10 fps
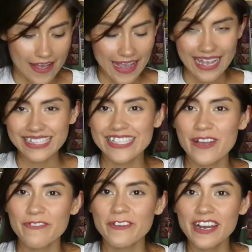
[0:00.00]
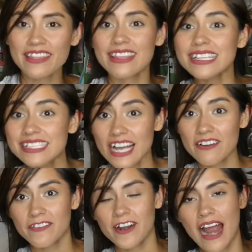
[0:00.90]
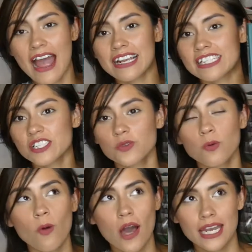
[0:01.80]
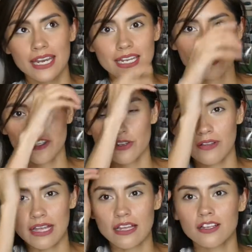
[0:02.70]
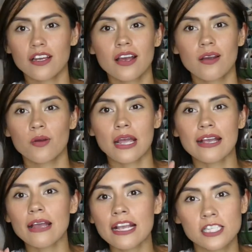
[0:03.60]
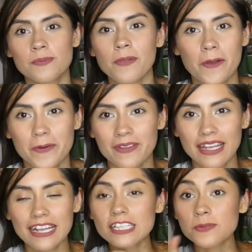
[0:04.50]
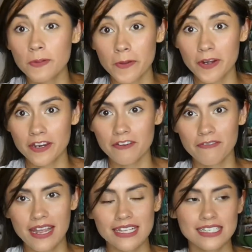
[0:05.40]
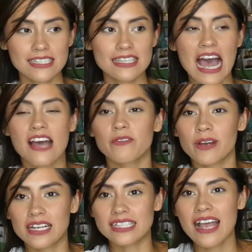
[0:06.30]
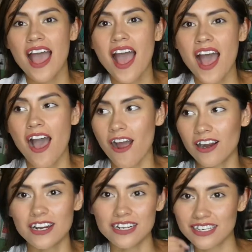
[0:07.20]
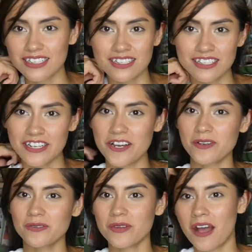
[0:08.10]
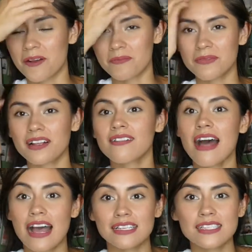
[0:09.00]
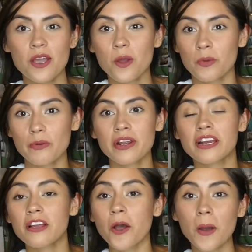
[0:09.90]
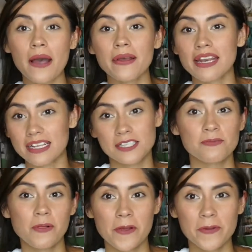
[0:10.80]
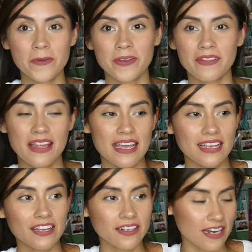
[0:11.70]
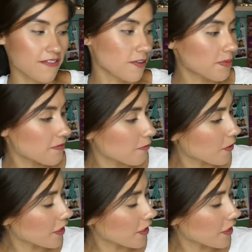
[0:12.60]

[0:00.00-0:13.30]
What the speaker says: Okay, so for this cover, I just wanted it to explode on your face, because that was our class. We were gonna go out and explode like never before,